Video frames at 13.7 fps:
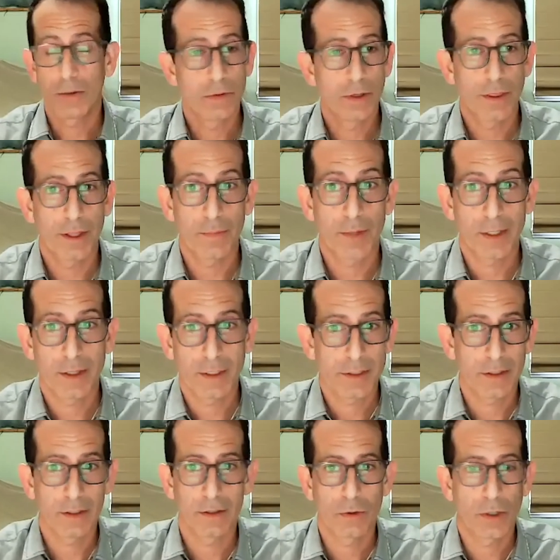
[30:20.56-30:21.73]
Well, I think, Mike, that's
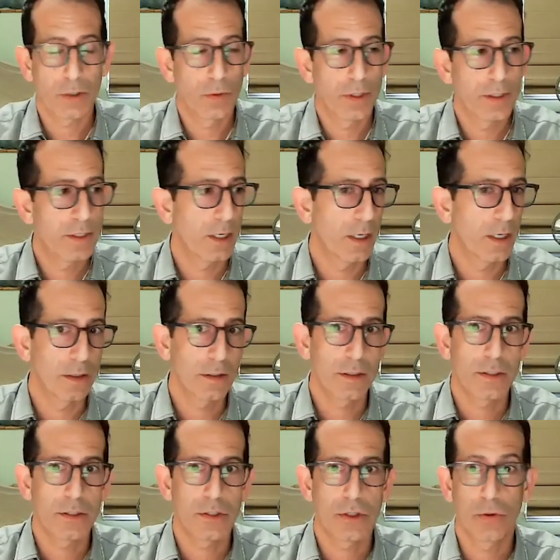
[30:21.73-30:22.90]
a great way to end.
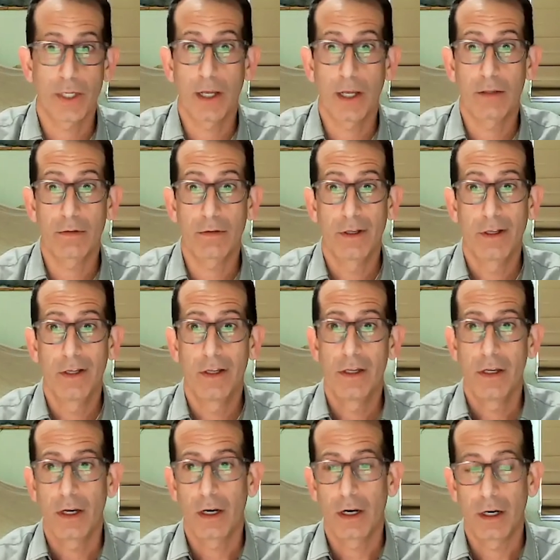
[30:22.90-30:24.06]
So again,
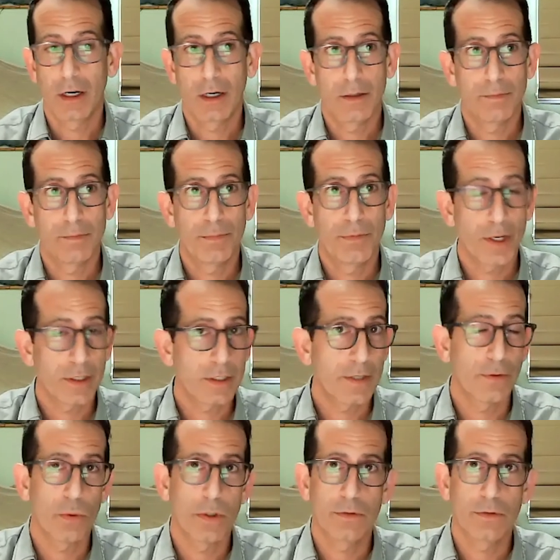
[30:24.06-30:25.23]
thanks
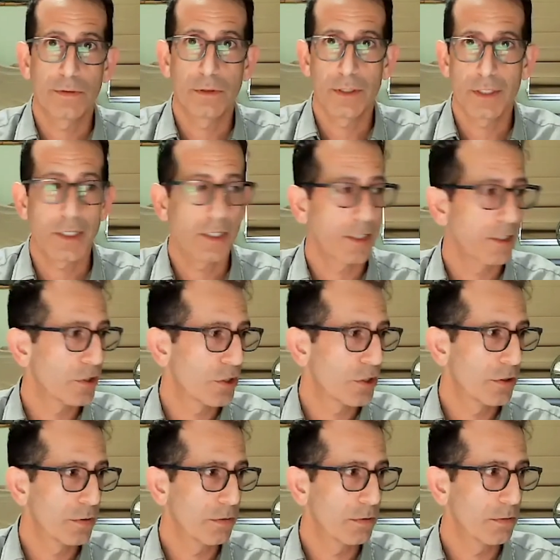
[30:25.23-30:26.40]
everyone for listening in
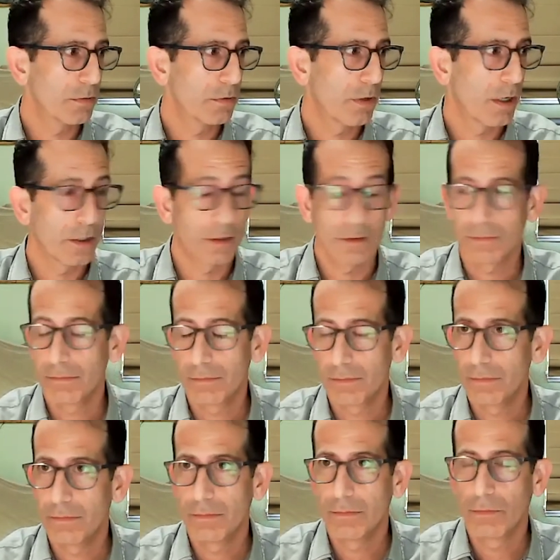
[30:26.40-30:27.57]
to
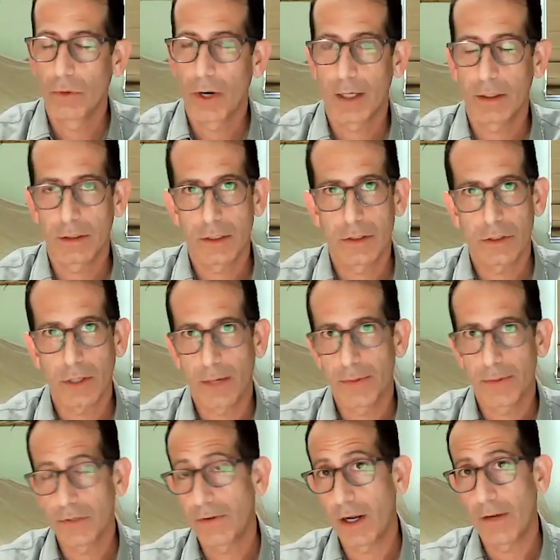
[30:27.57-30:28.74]
what I like to describe
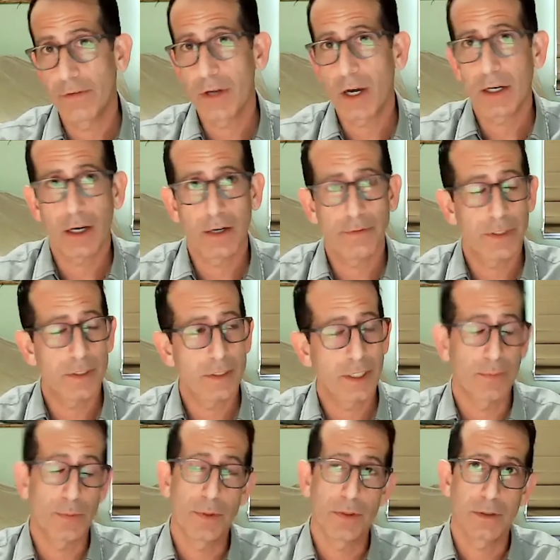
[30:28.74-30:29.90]
as 5 non-obvious
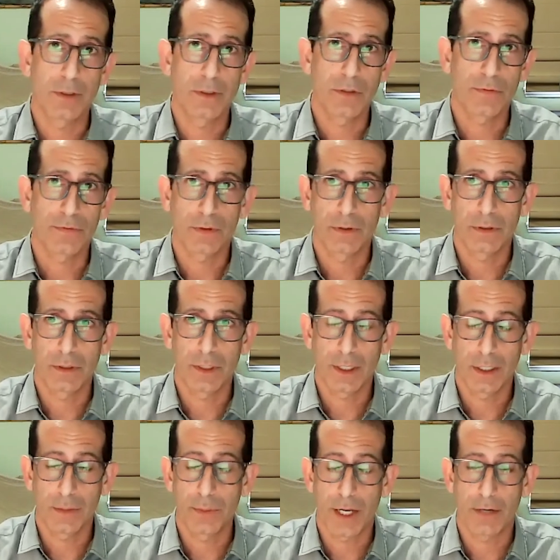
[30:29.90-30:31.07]
capabilities for
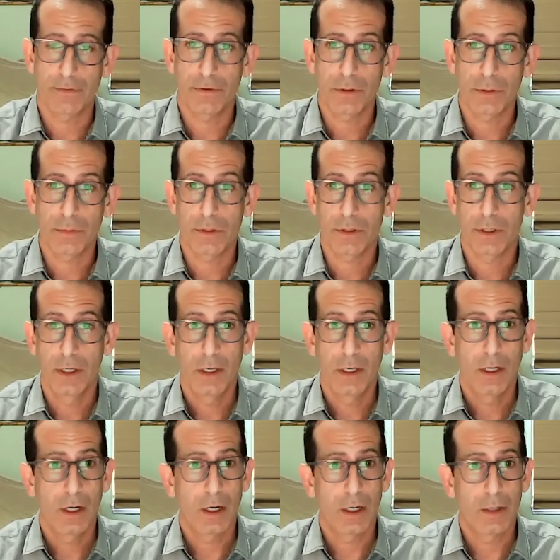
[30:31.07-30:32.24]
data platforms.
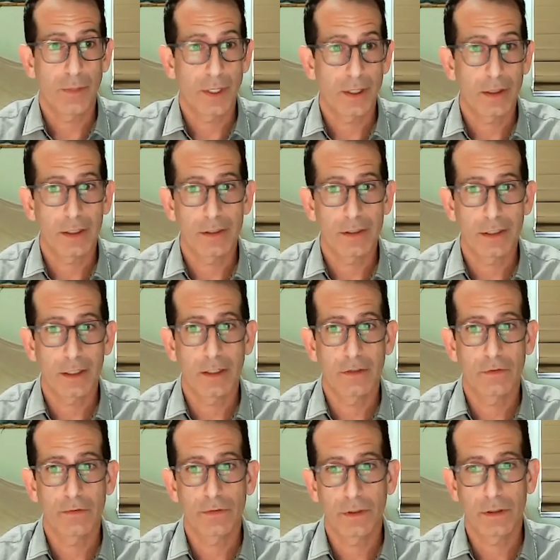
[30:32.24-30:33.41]
Mike, thanks again
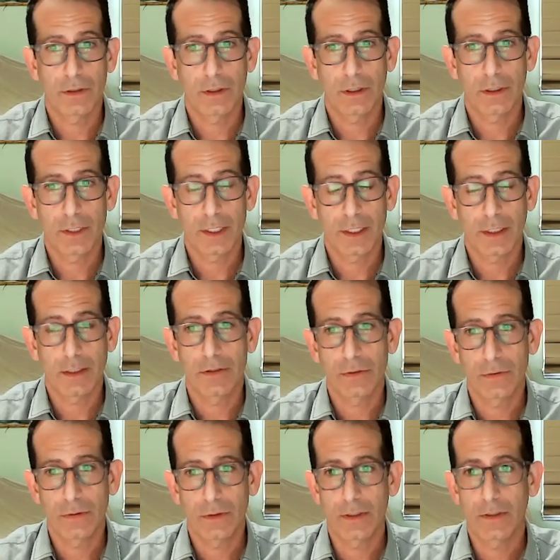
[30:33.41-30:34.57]
for taking us
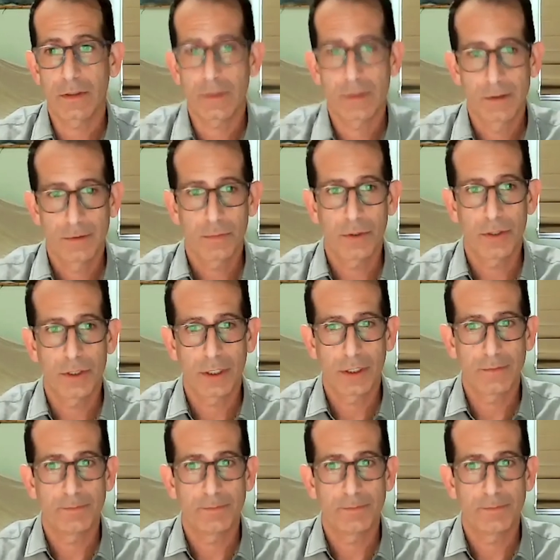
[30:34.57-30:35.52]
through this. Appreciate it.